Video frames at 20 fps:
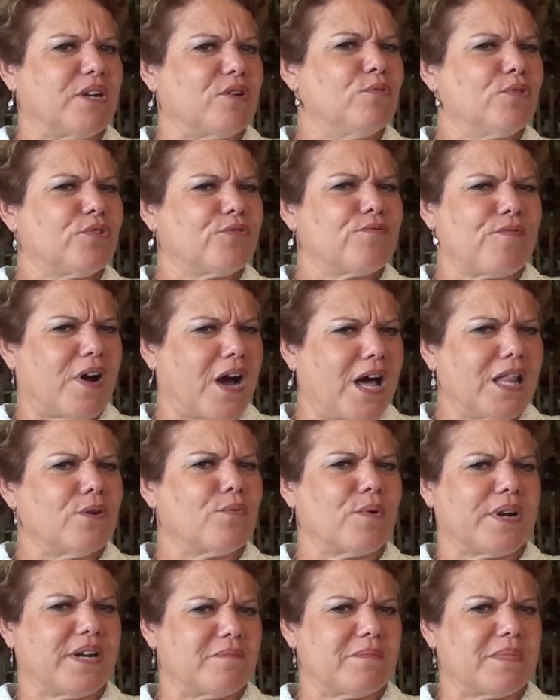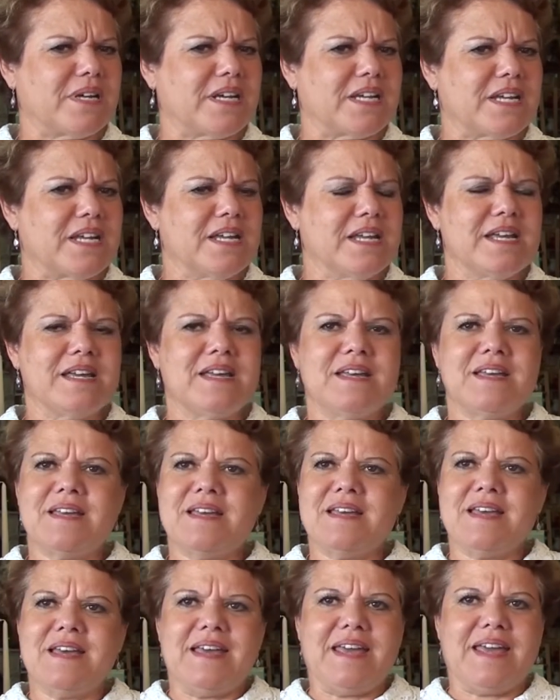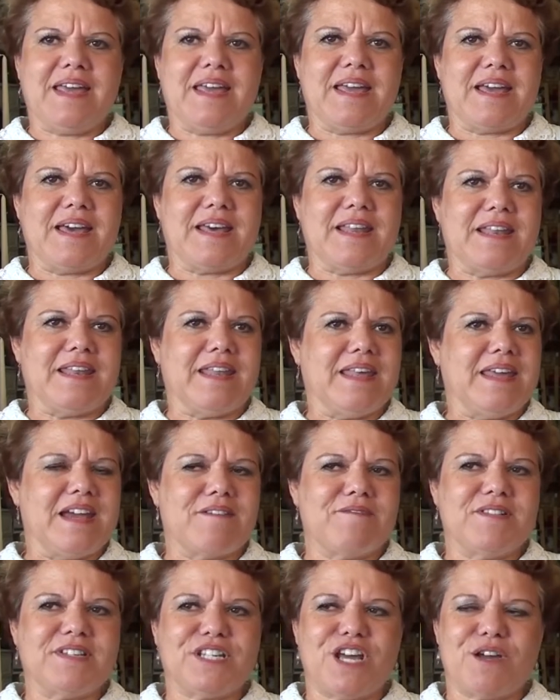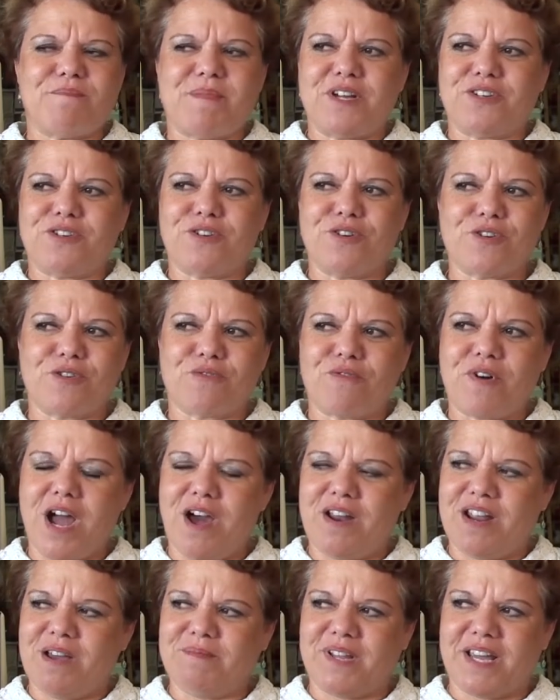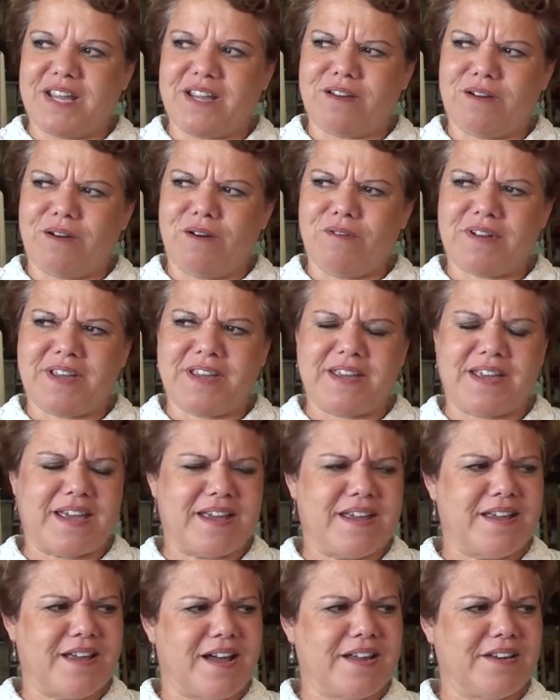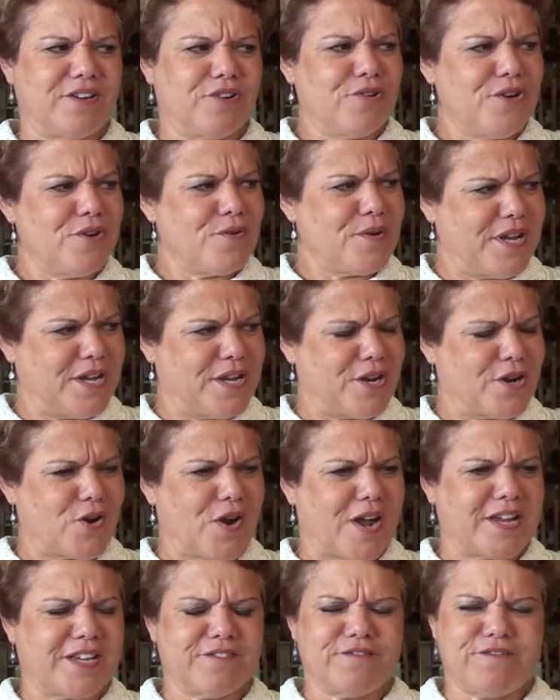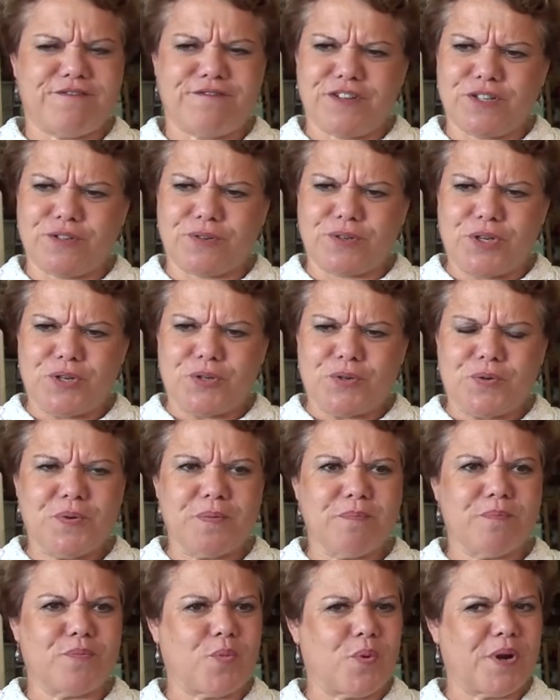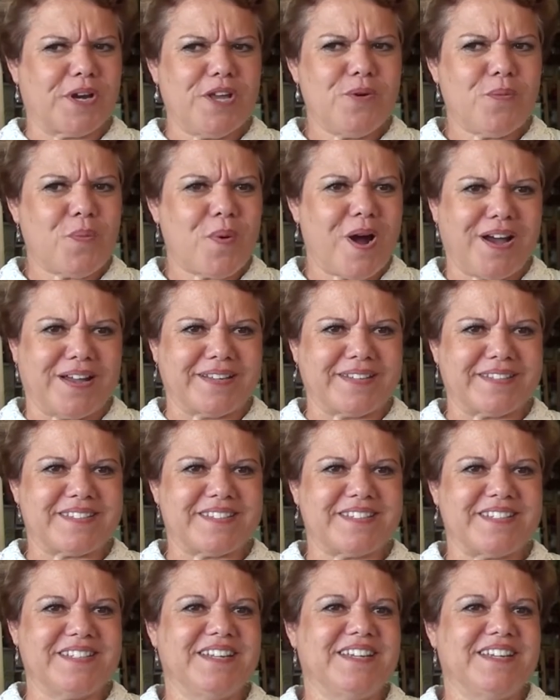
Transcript: Who's following me? And every time I turn around, I'm like, okay, I know you're here. I can feel you. What do you want?